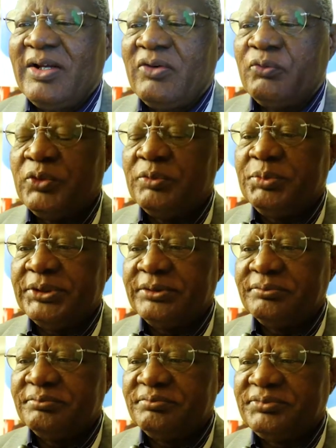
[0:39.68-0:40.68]
we've
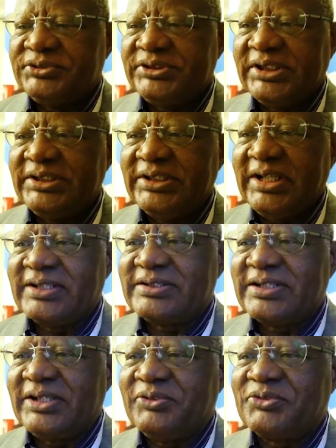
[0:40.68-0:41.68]
been training
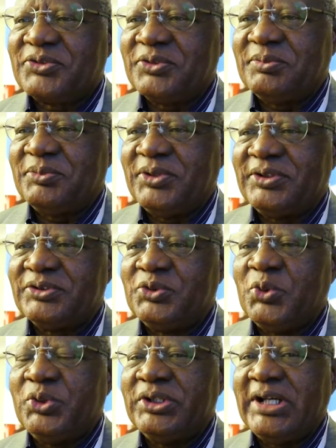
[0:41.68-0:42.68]
ourselves so much,
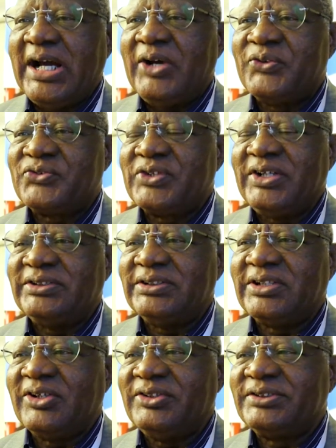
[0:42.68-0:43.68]
going outside the
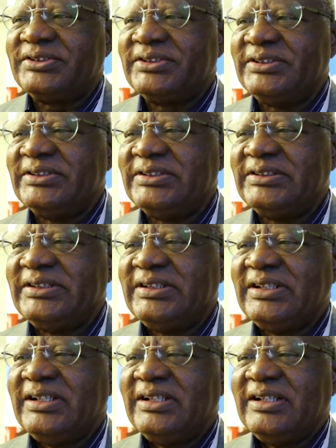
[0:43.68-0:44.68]
country
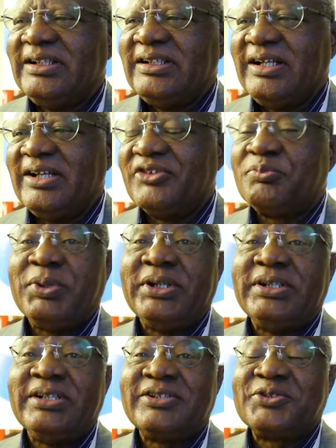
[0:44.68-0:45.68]
and
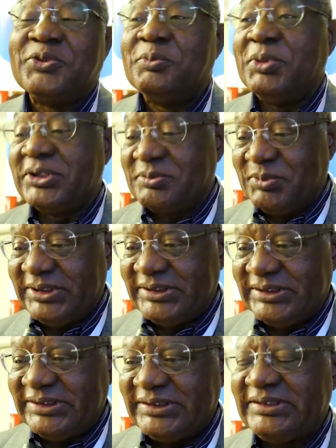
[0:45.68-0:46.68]
spending so much
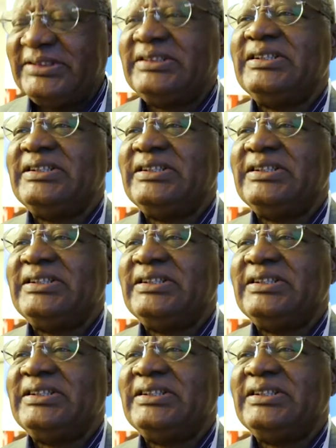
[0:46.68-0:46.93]
money.